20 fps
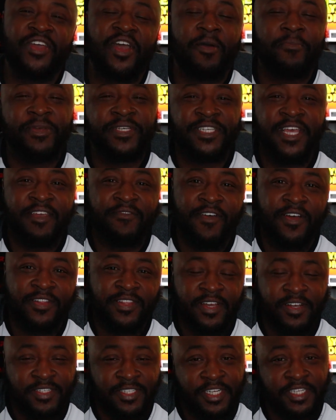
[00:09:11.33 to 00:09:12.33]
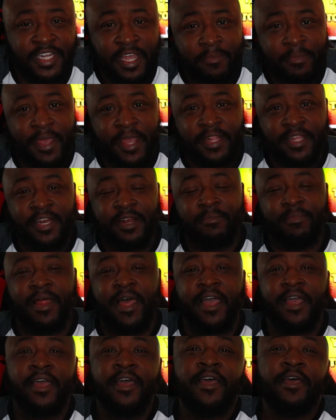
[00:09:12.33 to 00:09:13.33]
Y'all be safe out there. It's DJ Bandana
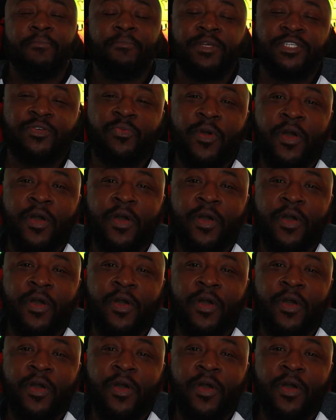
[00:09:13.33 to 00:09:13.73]
Black, Mr.